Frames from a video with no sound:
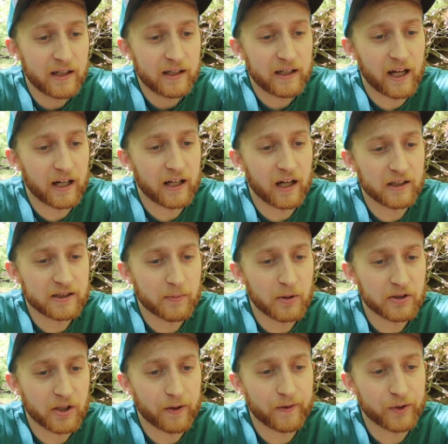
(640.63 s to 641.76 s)
Yet a customer
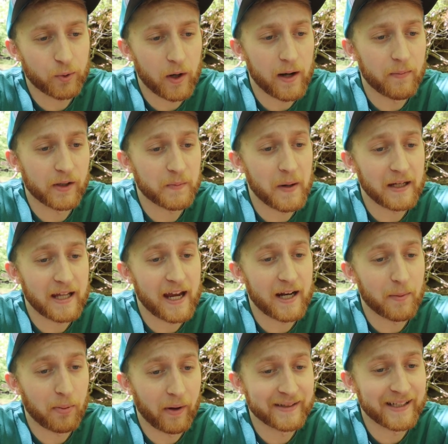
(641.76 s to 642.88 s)
service rep must maintain
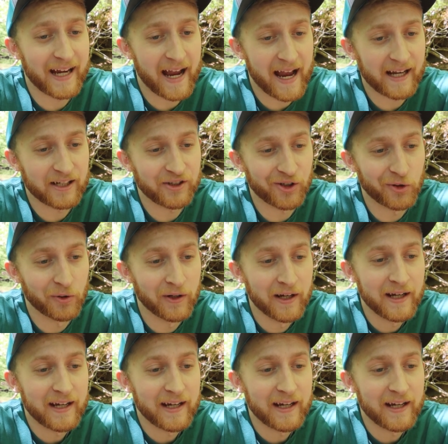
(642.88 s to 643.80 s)
a pleasant attitude,